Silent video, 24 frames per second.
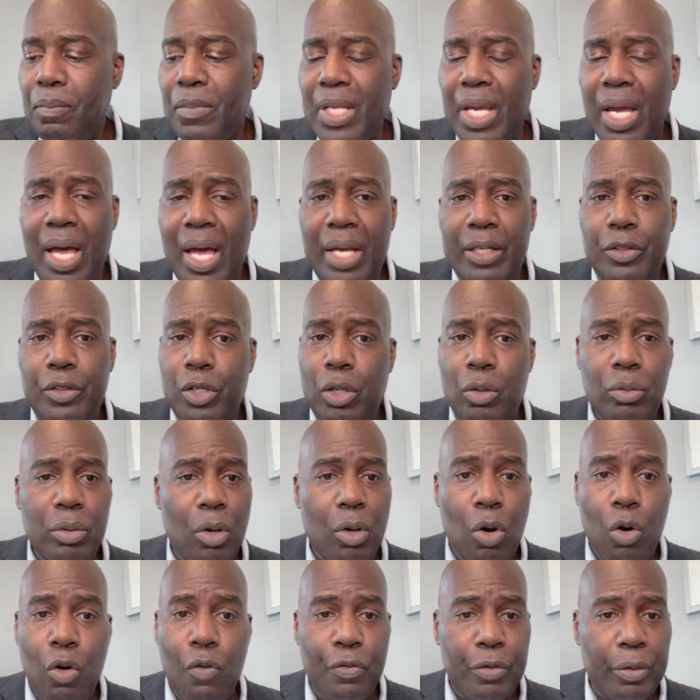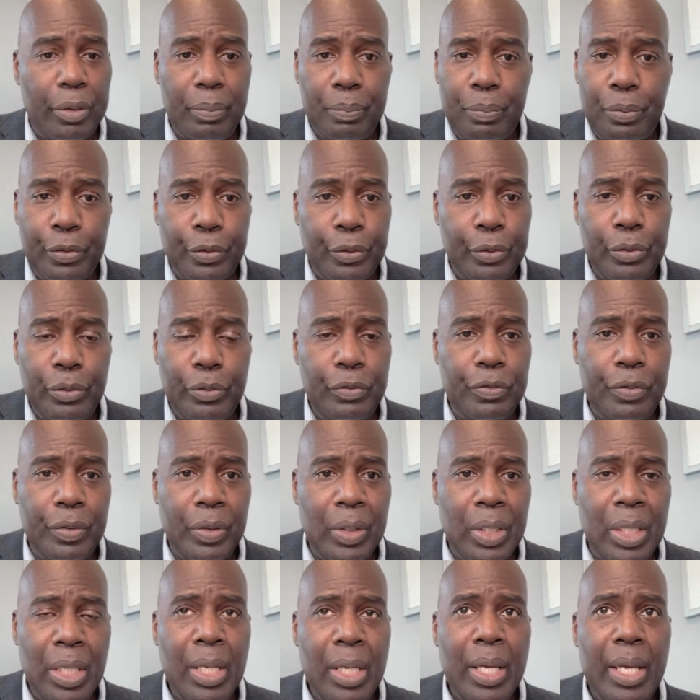I don't over improve.
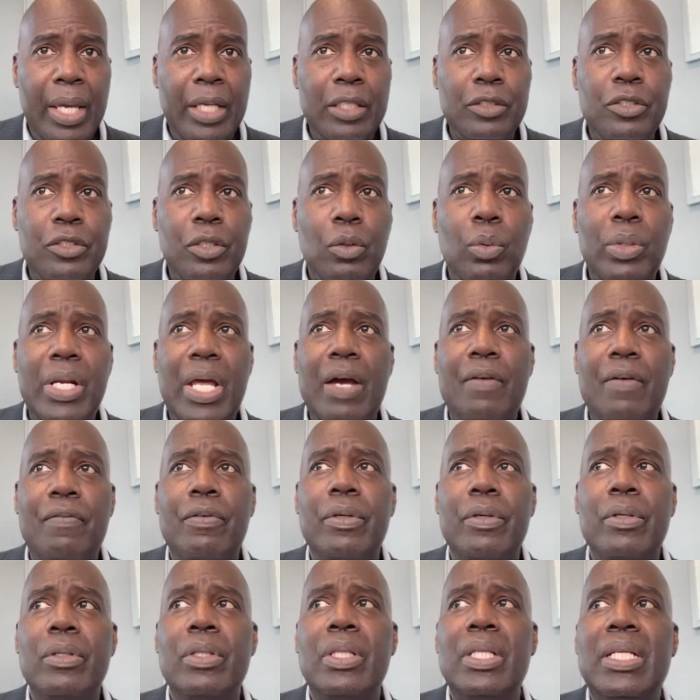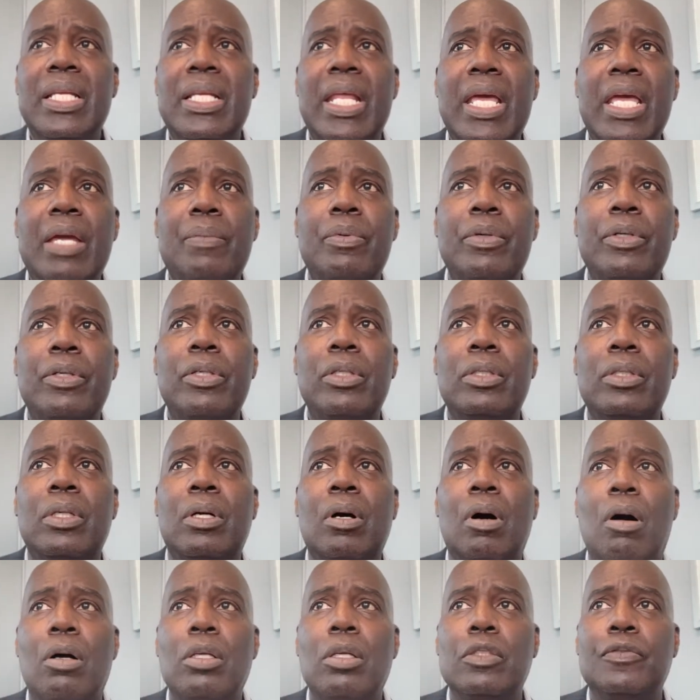And so whatever the neighborhood
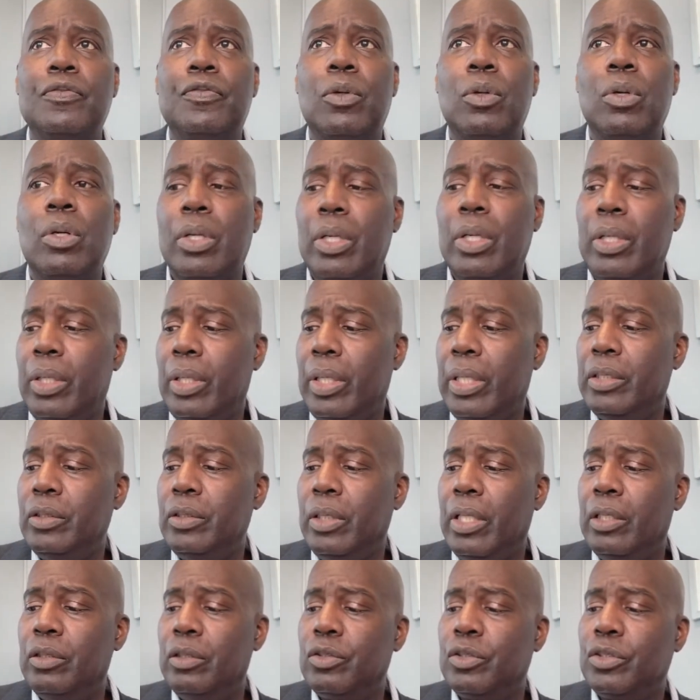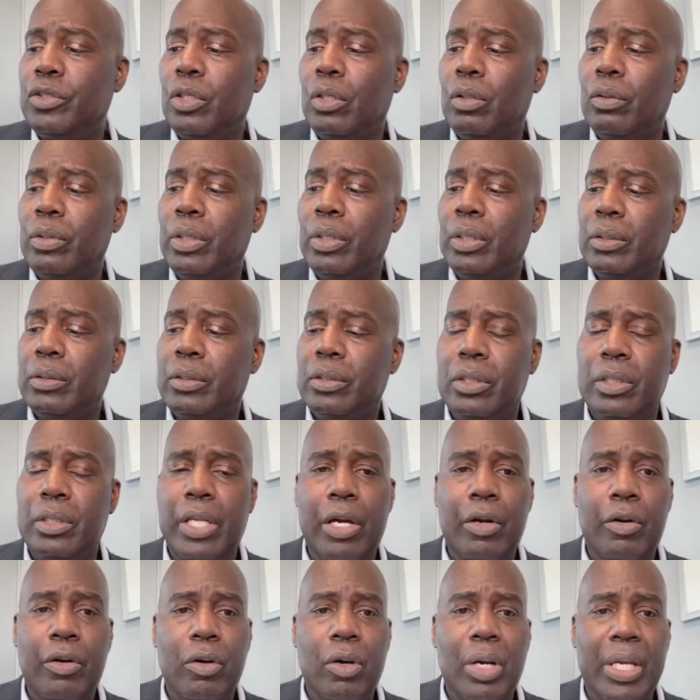calls for, and so the
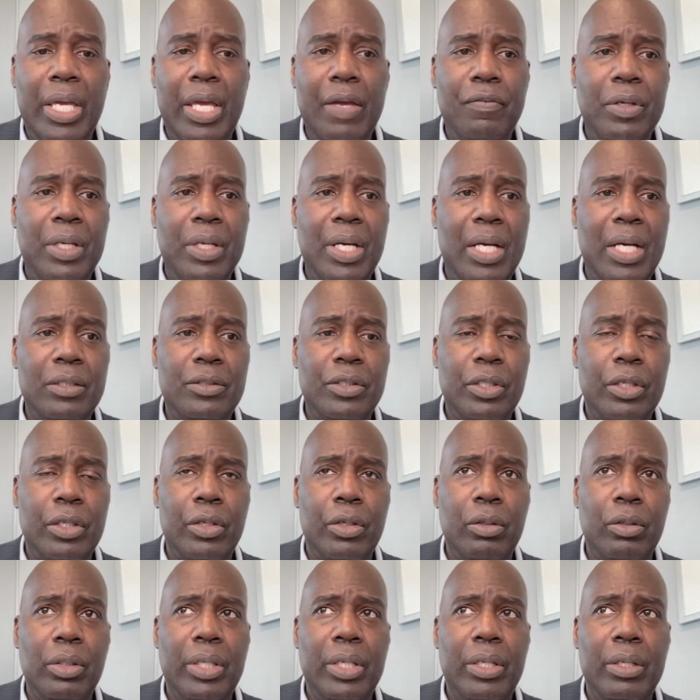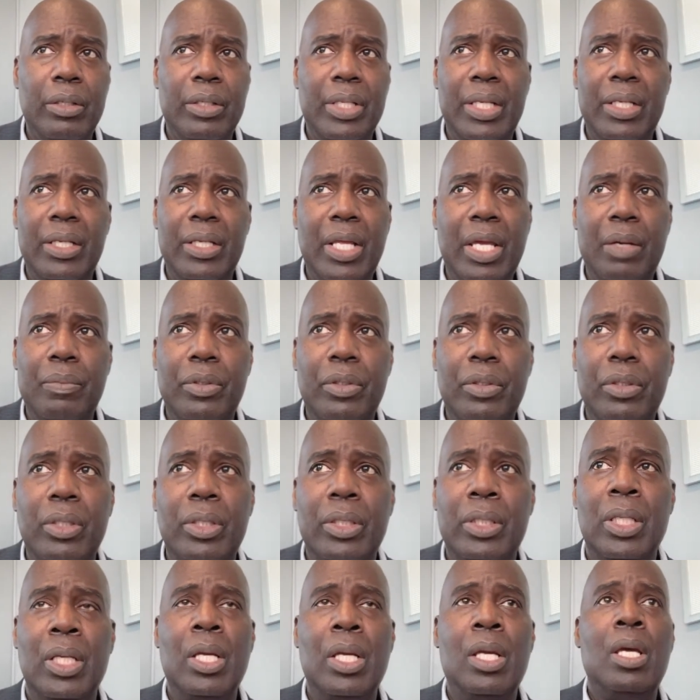scenario I gave you guys earlier, that
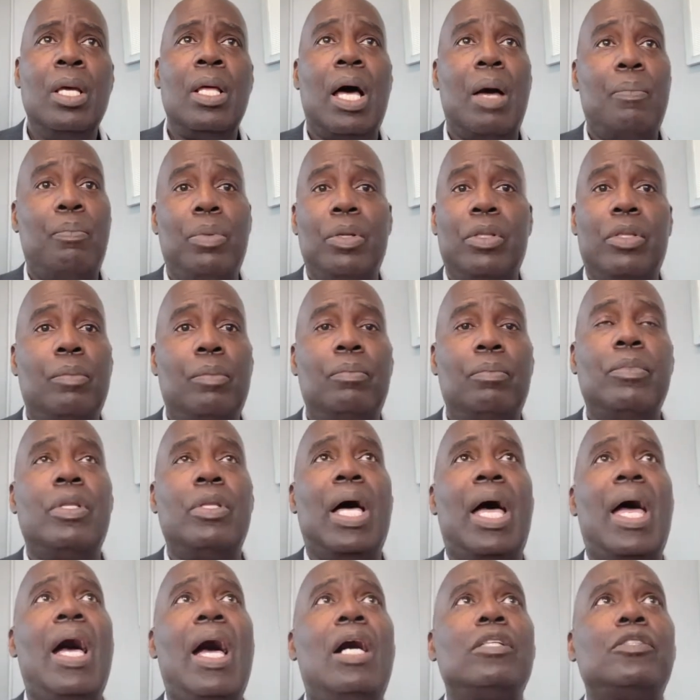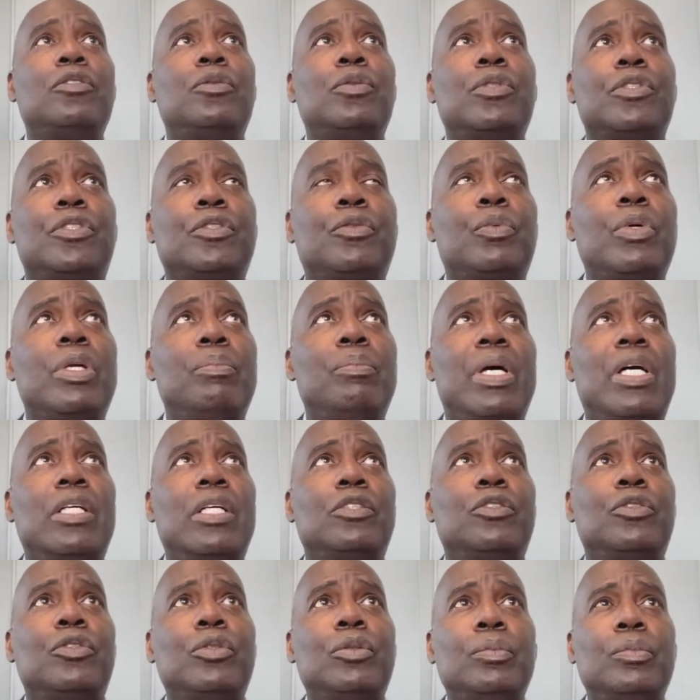neighborhood, the house was 3
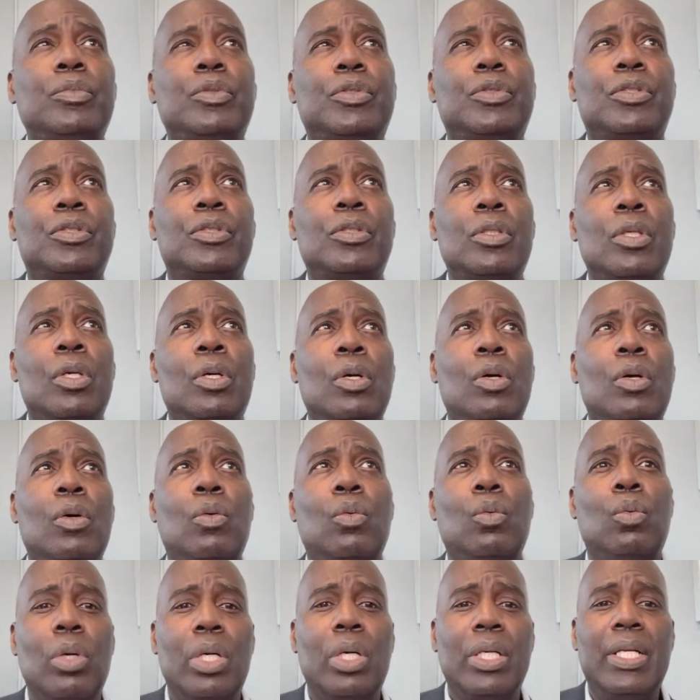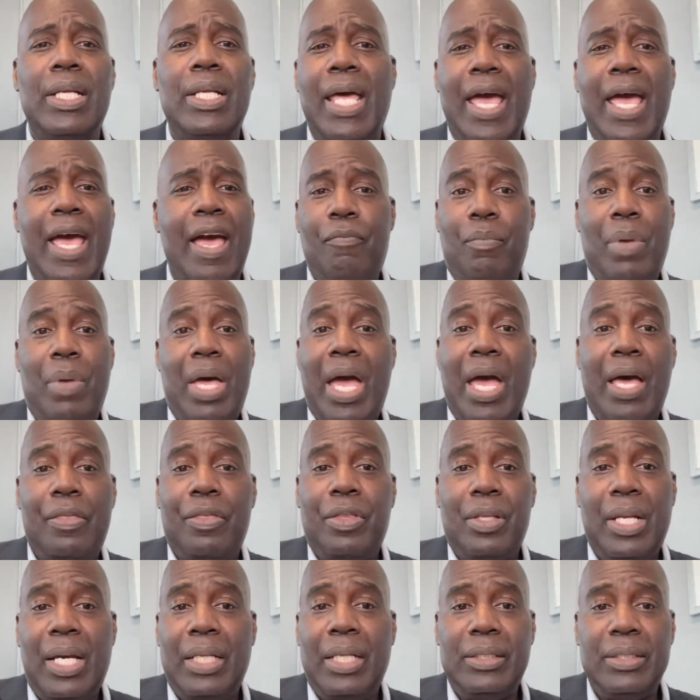bedrooms, 1.5 bath,
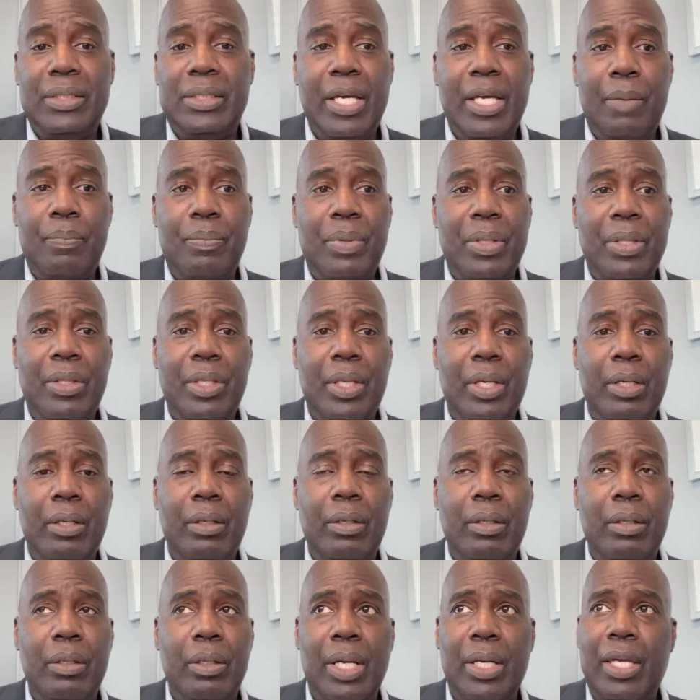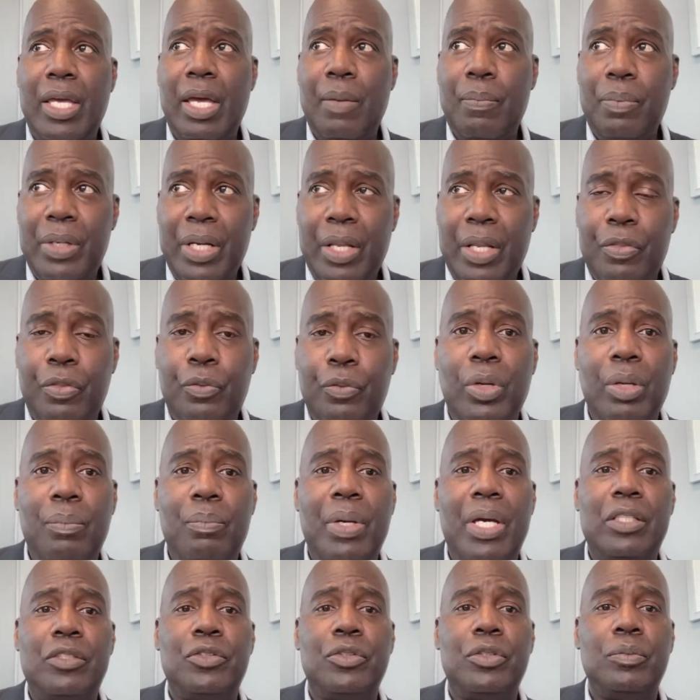and I just kept it there. I kept it at 3
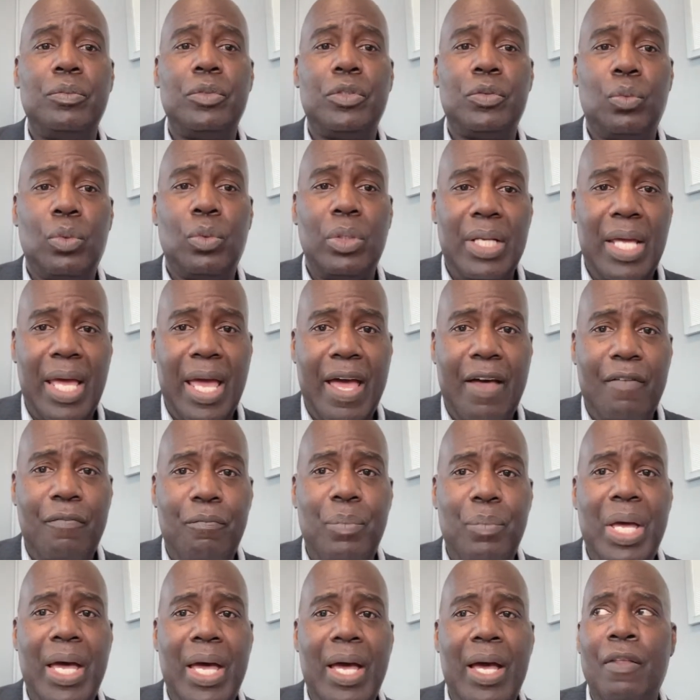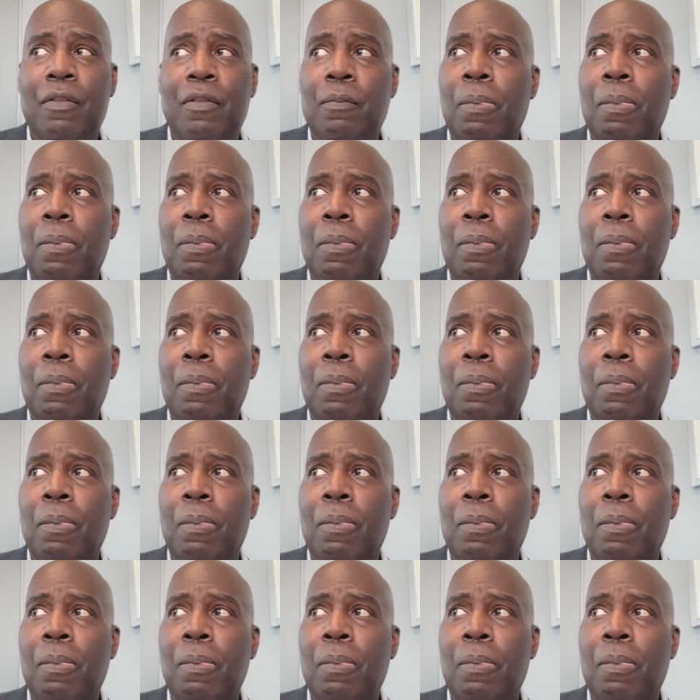bedrooms, 1.5 bath.